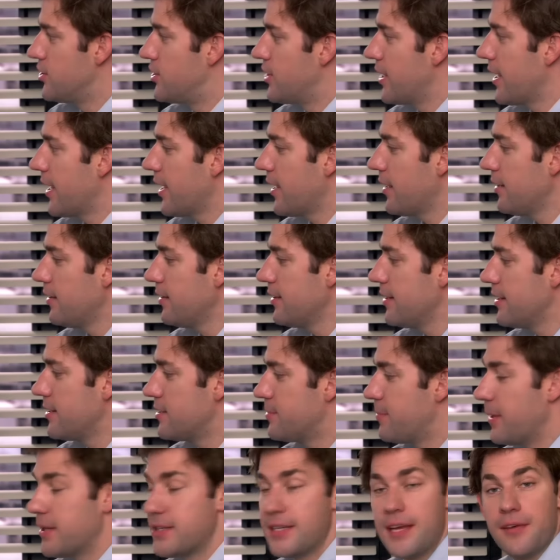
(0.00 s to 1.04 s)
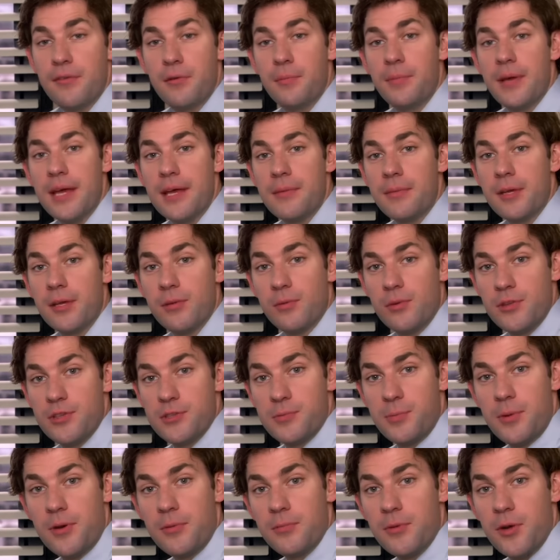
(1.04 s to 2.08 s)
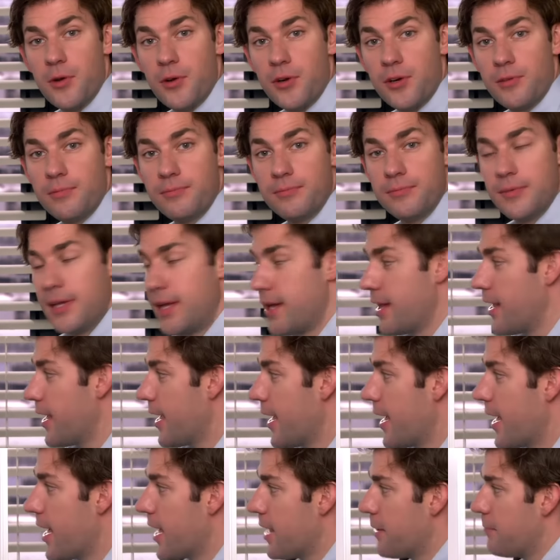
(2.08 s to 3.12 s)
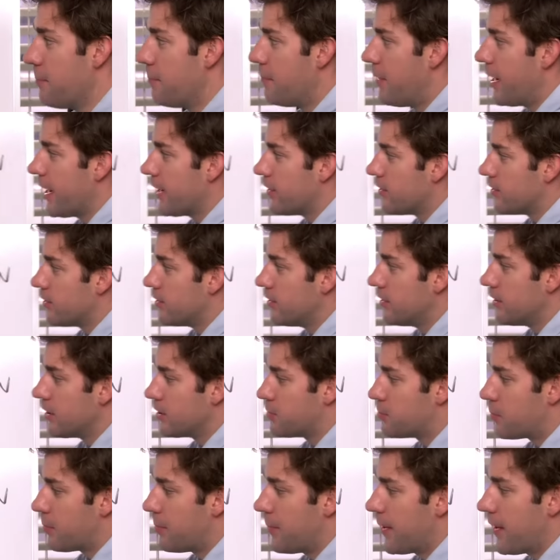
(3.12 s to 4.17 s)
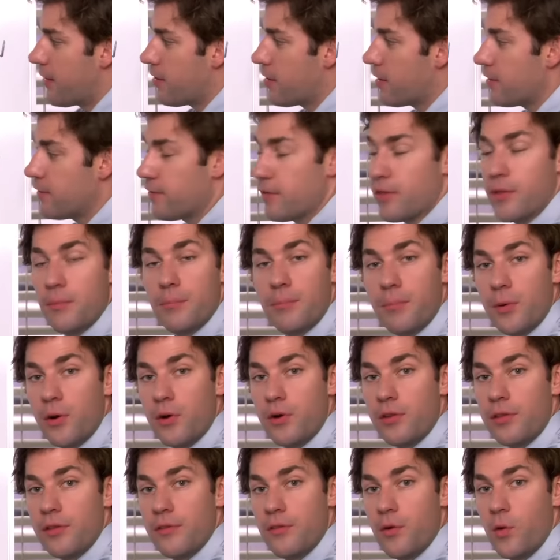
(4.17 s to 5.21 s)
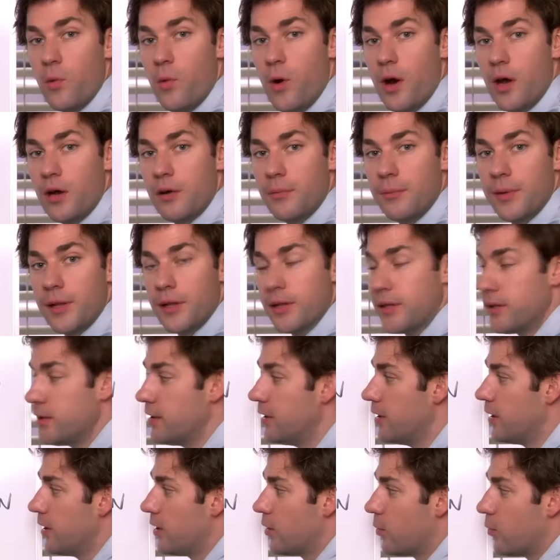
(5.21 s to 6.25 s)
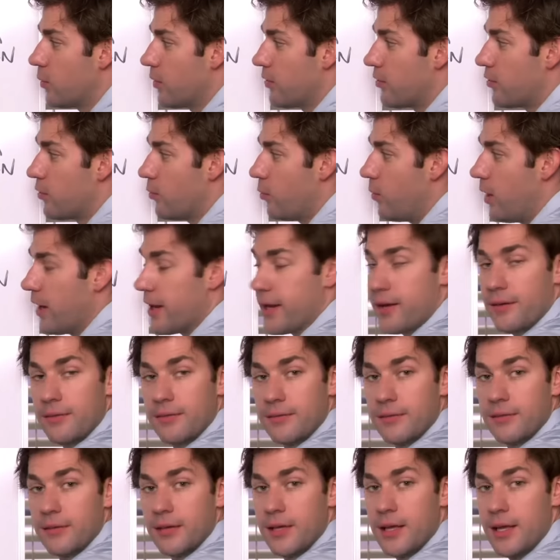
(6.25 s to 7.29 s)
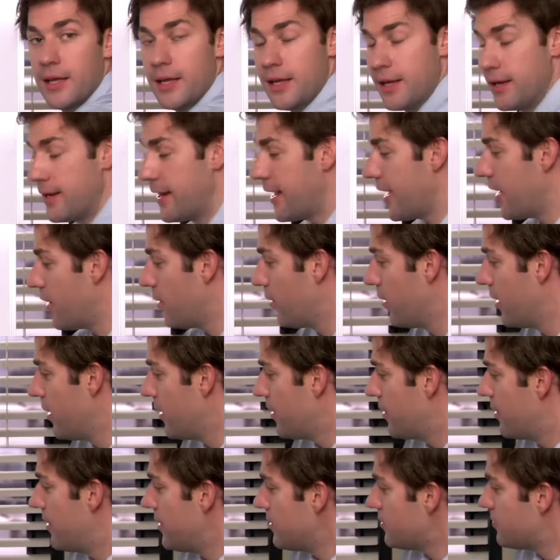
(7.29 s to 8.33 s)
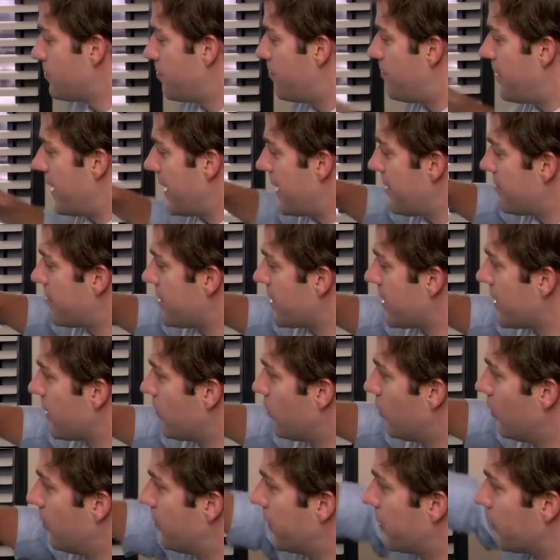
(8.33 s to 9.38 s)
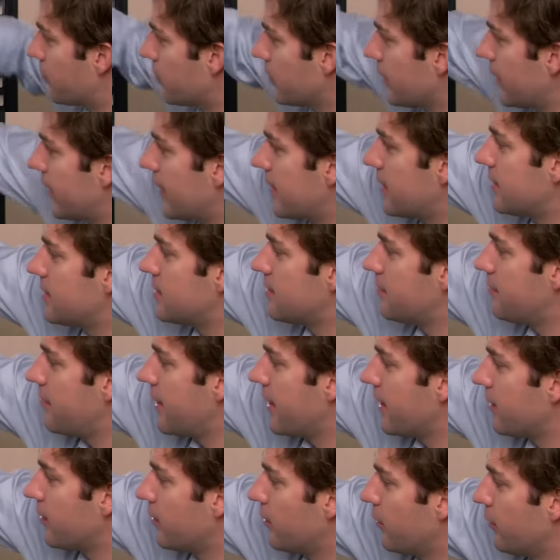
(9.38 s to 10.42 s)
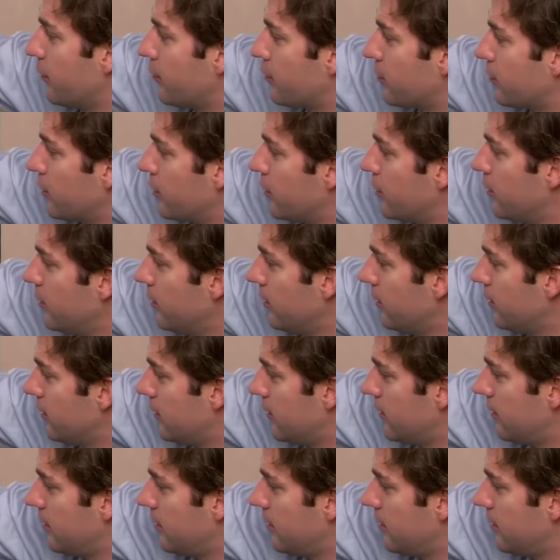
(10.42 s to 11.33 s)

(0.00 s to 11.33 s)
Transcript: Jan is about to have a baby with a sperm donor. And Michael is preparing for the birth of a watermelon with Dwight. Now, this baby will be related to Michael through